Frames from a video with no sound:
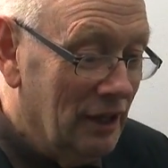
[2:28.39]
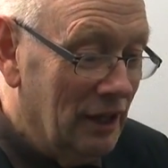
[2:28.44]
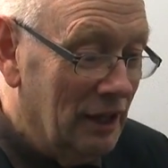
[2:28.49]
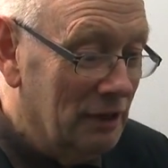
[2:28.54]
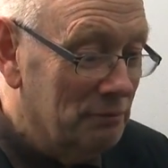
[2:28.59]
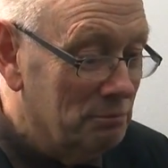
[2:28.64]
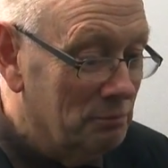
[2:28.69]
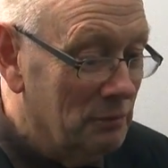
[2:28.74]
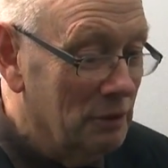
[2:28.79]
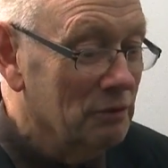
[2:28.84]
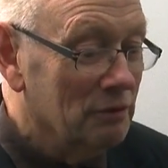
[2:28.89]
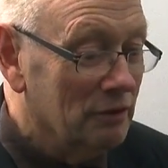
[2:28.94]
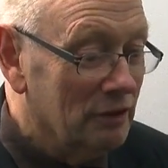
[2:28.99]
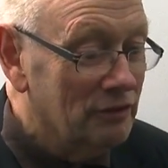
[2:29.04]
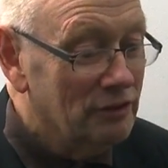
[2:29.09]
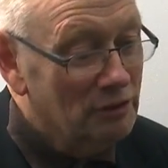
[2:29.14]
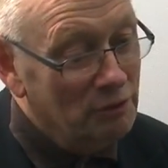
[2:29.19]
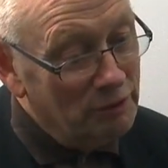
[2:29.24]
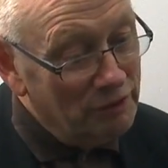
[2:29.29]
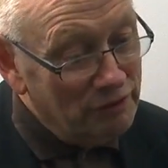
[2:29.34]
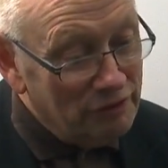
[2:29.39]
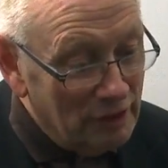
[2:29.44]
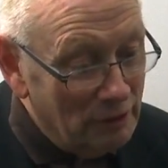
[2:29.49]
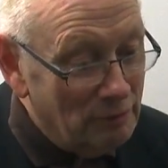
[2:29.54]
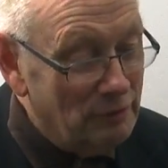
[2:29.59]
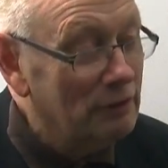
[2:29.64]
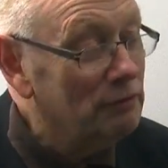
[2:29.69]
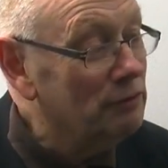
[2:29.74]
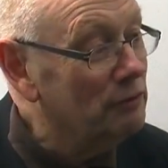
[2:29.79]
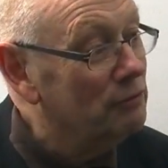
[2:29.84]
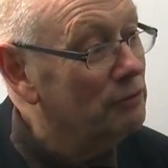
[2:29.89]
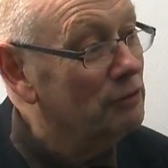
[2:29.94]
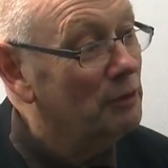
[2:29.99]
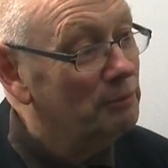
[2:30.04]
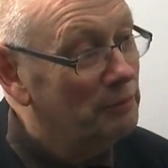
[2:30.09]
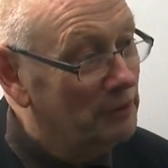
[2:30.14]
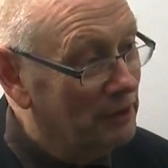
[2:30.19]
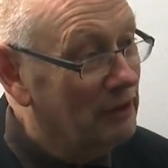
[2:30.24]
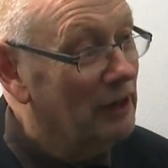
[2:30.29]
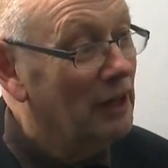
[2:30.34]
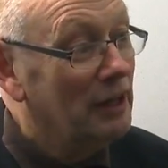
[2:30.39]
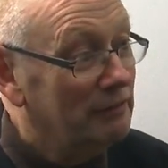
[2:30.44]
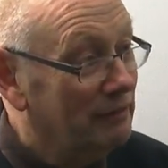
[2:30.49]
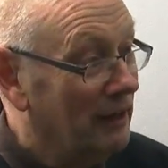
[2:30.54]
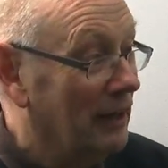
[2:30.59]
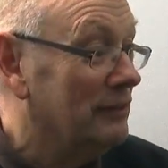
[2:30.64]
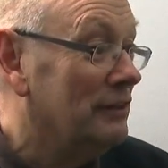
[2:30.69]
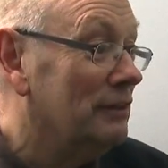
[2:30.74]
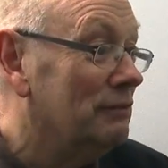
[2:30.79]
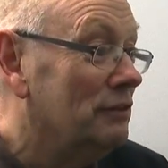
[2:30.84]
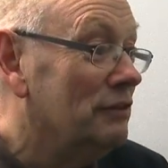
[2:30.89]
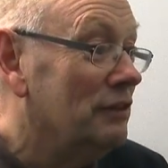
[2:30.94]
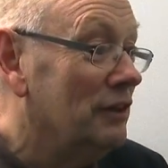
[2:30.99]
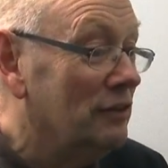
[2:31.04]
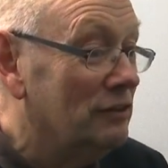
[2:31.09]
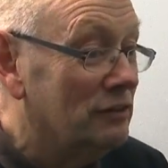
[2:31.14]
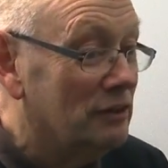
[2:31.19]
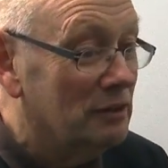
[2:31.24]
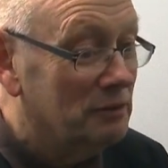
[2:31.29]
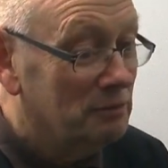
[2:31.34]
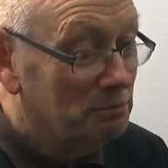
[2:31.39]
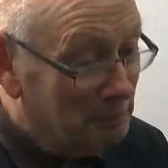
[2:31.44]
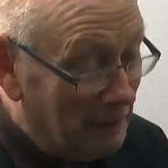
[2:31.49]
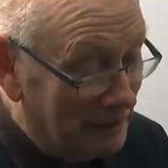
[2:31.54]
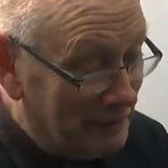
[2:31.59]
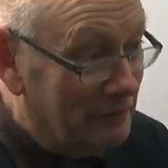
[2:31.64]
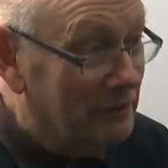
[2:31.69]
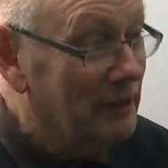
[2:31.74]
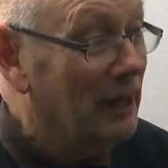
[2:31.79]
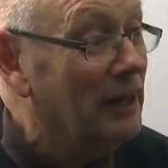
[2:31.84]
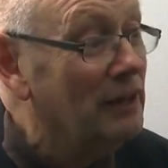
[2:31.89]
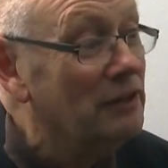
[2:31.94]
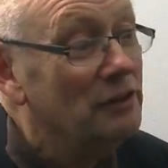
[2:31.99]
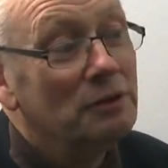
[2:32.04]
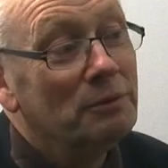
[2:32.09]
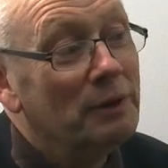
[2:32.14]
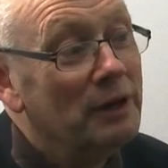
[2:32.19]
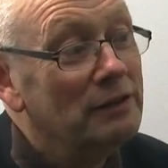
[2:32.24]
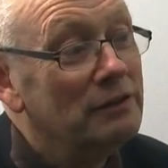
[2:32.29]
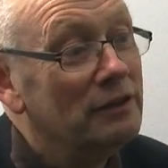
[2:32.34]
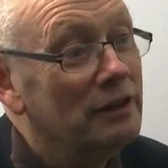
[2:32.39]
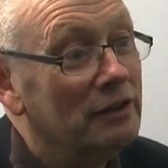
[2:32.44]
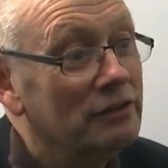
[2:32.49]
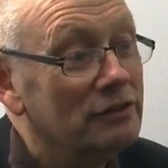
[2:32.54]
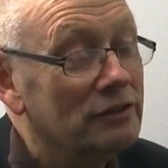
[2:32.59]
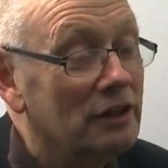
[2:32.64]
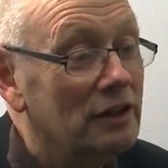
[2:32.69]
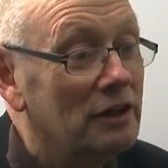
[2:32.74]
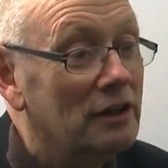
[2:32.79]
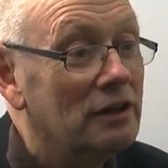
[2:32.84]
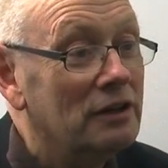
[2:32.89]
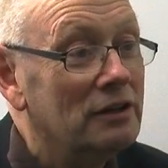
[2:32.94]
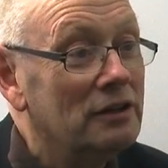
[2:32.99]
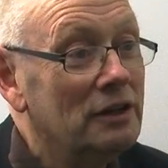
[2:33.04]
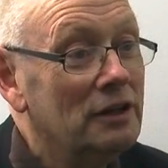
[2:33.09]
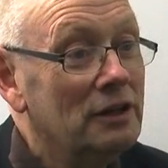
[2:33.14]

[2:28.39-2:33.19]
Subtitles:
it mirrors, or is no different from, the kind of activities that maintain the way things are.